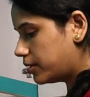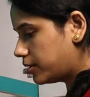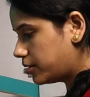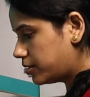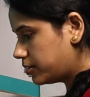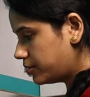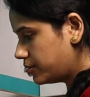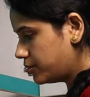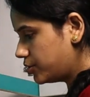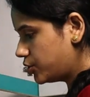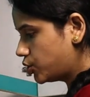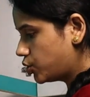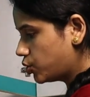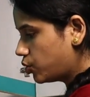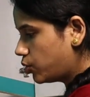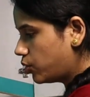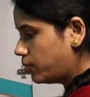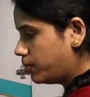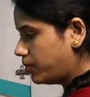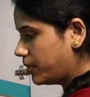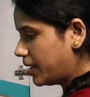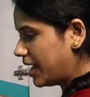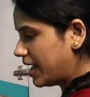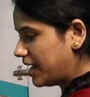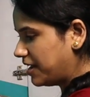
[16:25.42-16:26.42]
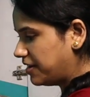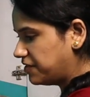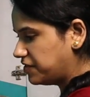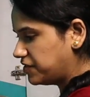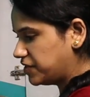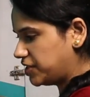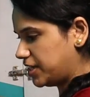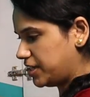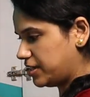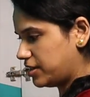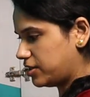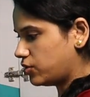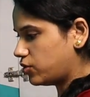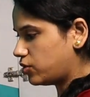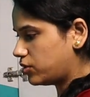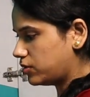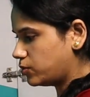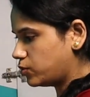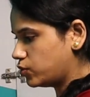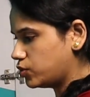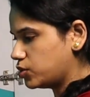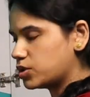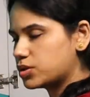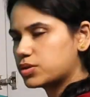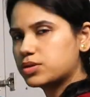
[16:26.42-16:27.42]
uh, so I have taken
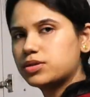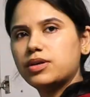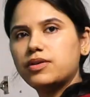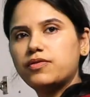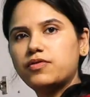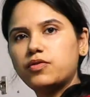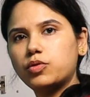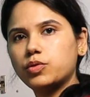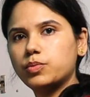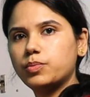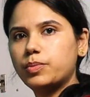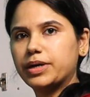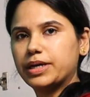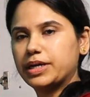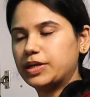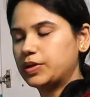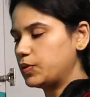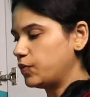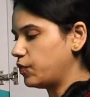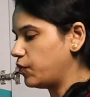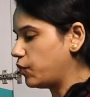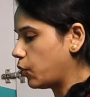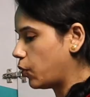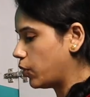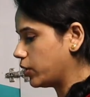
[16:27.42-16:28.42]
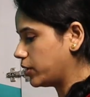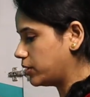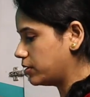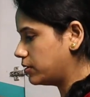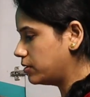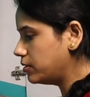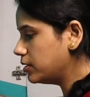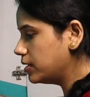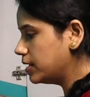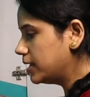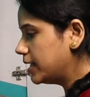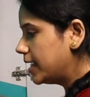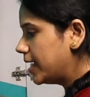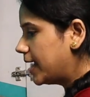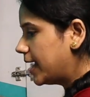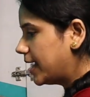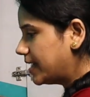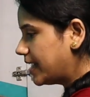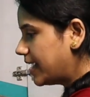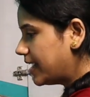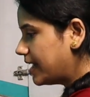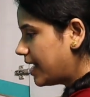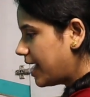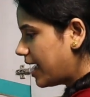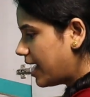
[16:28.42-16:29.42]
almost three fourth bucket of water,
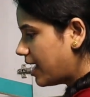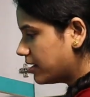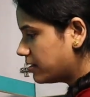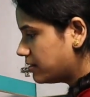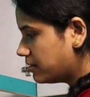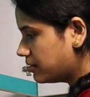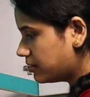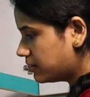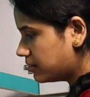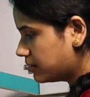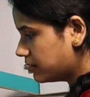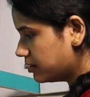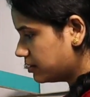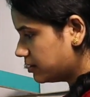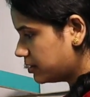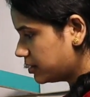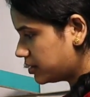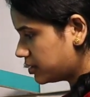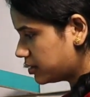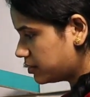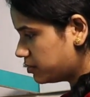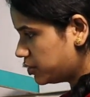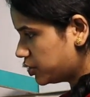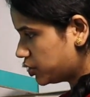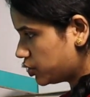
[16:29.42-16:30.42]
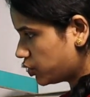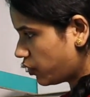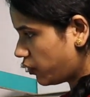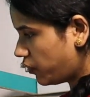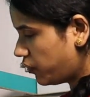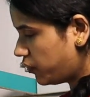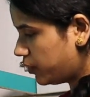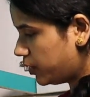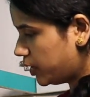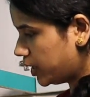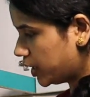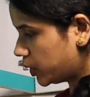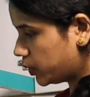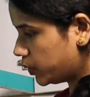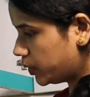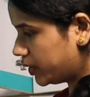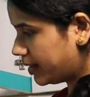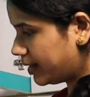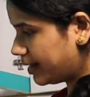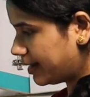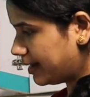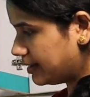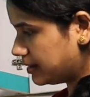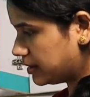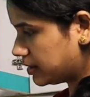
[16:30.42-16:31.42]
and I'll add a little bit of liquid
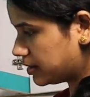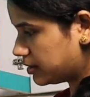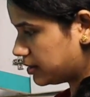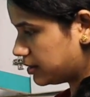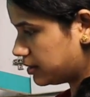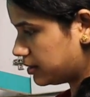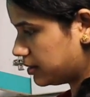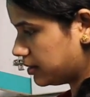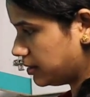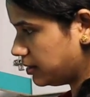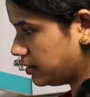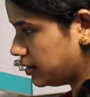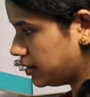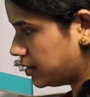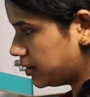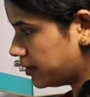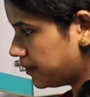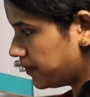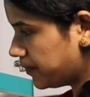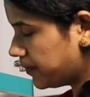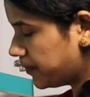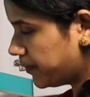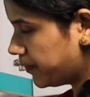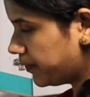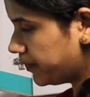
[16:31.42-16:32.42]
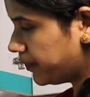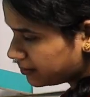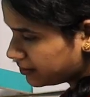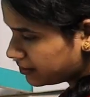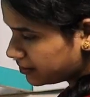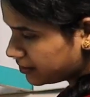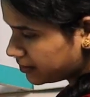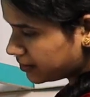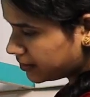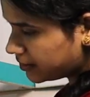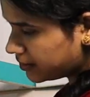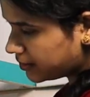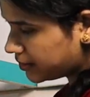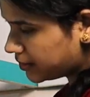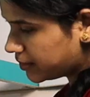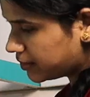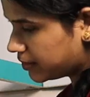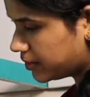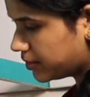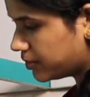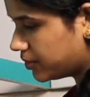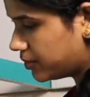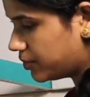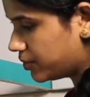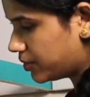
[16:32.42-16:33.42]
cleanser in it.
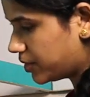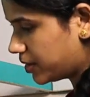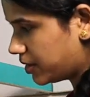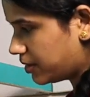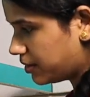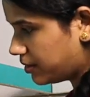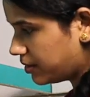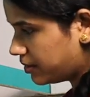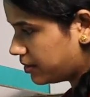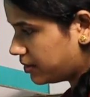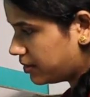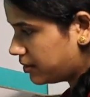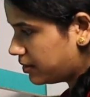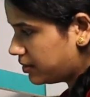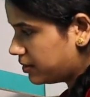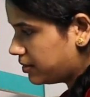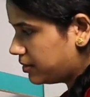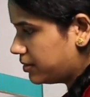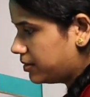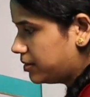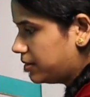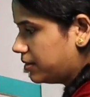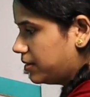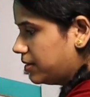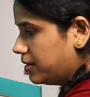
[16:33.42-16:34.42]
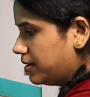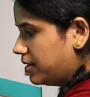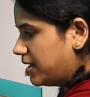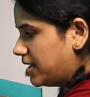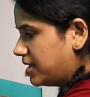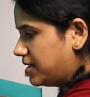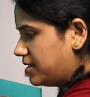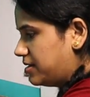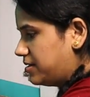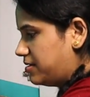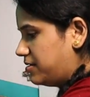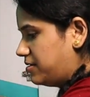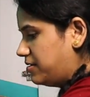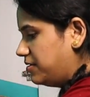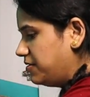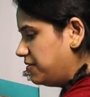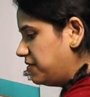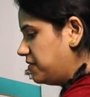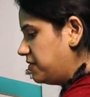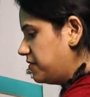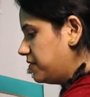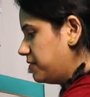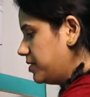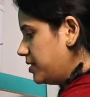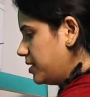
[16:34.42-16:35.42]
Okay, that's
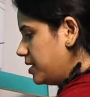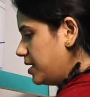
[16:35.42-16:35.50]
enough.